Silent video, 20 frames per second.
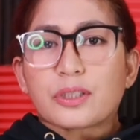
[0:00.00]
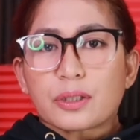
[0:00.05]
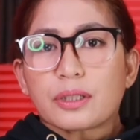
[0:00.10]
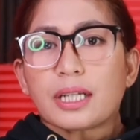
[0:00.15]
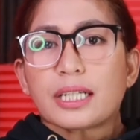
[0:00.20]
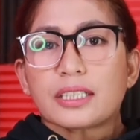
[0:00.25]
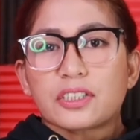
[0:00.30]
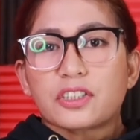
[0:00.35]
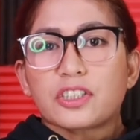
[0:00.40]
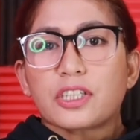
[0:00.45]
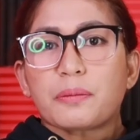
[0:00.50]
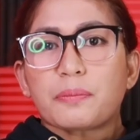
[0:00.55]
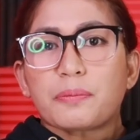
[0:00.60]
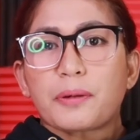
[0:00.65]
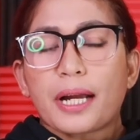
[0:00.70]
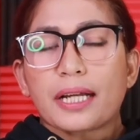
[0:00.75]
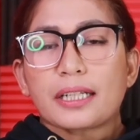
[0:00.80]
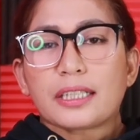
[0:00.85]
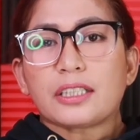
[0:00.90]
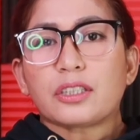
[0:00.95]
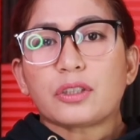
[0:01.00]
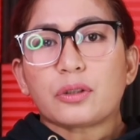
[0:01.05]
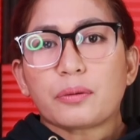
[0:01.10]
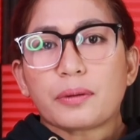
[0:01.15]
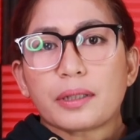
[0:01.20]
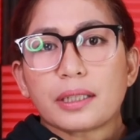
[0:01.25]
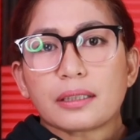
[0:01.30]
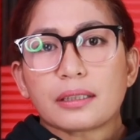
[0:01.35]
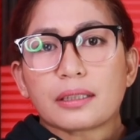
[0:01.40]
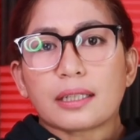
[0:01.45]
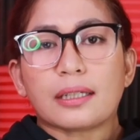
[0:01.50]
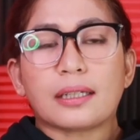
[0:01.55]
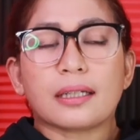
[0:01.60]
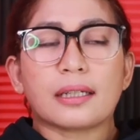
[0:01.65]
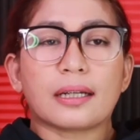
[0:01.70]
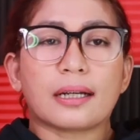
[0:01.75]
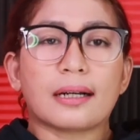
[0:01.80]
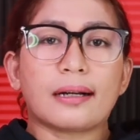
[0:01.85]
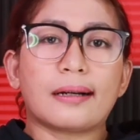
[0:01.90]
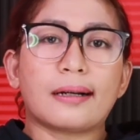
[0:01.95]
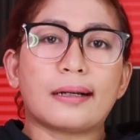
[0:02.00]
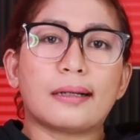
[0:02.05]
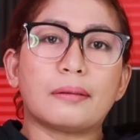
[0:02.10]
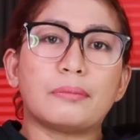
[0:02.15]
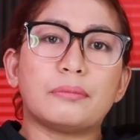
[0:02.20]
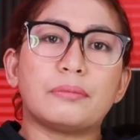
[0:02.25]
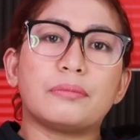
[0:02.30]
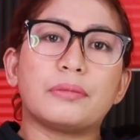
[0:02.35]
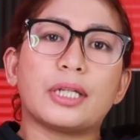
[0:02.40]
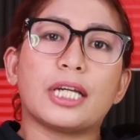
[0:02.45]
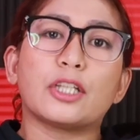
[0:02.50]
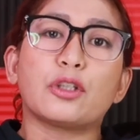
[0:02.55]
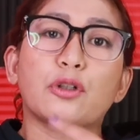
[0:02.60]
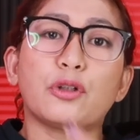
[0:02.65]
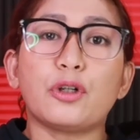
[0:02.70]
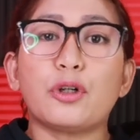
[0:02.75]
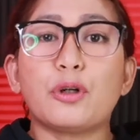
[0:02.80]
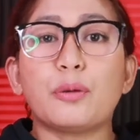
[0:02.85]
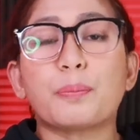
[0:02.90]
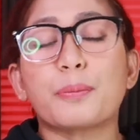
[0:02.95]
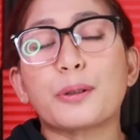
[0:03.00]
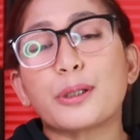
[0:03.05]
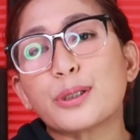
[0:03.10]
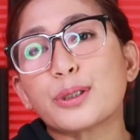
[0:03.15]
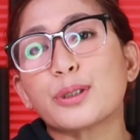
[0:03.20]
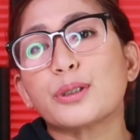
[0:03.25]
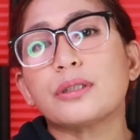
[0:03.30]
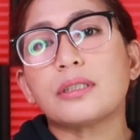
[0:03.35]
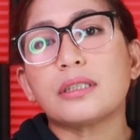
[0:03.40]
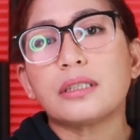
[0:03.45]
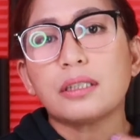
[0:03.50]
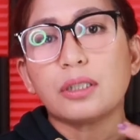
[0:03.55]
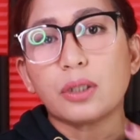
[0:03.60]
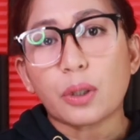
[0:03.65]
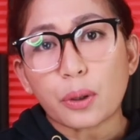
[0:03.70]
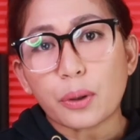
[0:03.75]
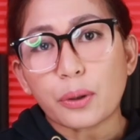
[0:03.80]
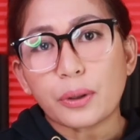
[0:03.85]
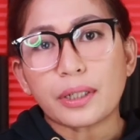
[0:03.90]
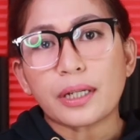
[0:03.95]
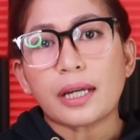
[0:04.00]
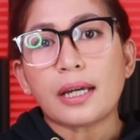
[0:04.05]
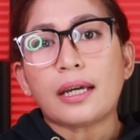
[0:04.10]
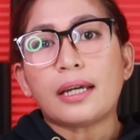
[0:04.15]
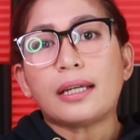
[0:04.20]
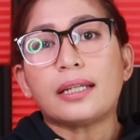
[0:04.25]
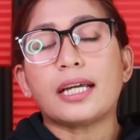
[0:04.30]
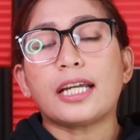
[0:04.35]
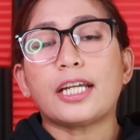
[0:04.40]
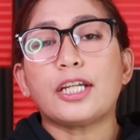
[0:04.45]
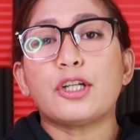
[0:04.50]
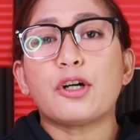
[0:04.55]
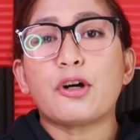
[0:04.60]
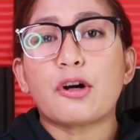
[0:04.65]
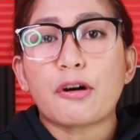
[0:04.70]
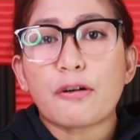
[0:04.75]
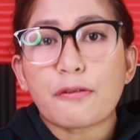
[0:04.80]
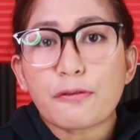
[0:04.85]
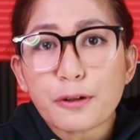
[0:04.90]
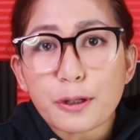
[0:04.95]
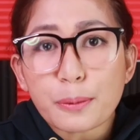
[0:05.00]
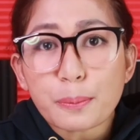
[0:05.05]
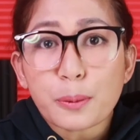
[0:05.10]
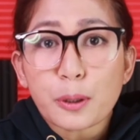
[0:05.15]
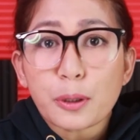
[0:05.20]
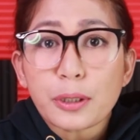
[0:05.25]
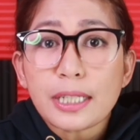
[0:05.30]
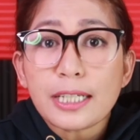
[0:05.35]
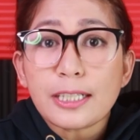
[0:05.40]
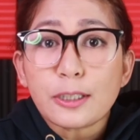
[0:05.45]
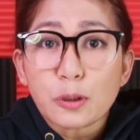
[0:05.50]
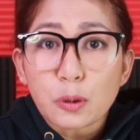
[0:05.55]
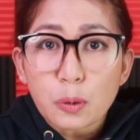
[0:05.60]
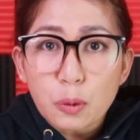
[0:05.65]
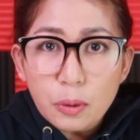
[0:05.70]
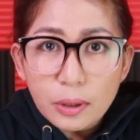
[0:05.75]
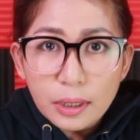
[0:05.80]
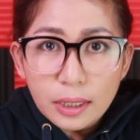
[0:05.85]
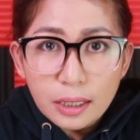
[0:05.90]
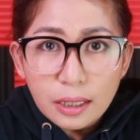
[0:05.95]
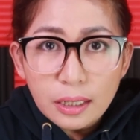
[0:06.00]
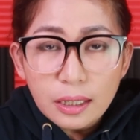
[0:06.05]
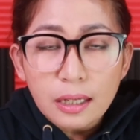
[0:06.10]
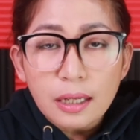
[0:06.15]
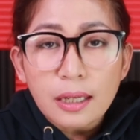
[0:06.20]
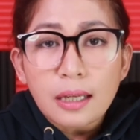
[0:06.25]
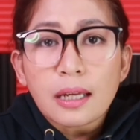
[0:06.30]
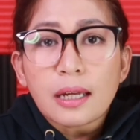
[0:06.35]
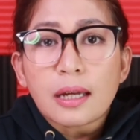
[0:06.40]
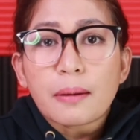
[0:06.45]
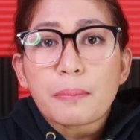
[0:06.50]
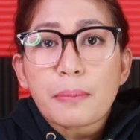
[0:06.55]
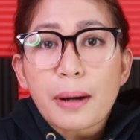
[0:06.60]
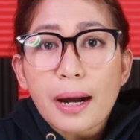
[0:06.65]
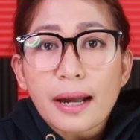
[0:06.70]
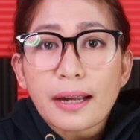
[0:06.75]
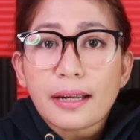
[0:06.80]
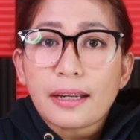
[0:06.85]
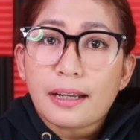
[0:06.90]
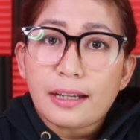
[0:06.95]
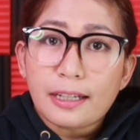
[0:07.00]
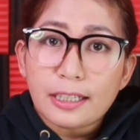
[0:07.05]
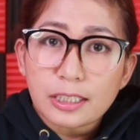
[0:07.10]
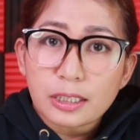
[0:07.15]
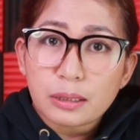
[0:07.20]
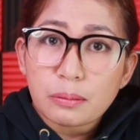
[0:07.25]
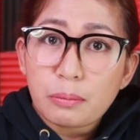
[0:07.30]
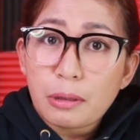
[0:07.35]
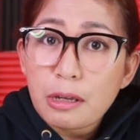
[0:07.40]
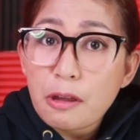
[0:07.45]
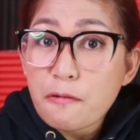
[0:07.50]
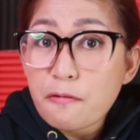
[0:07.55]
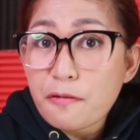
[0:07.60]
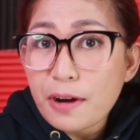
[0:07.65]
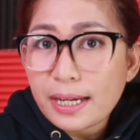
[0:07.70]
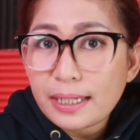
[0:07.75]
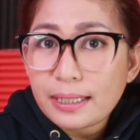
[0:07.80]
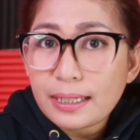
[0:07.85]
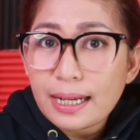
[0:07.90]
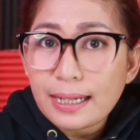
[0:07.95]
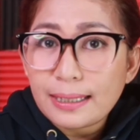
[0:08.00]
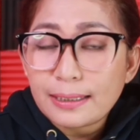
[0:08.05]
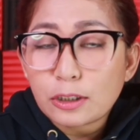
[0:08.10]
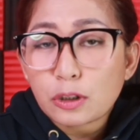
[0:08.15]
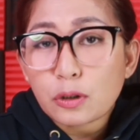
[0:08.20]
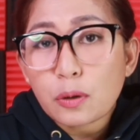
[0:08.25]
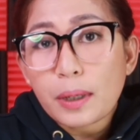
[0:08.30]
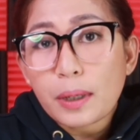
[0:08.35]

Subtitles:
So, let's jump right into it. Ito yung personal loan na ino-offer po ni Zuki by SB Finance.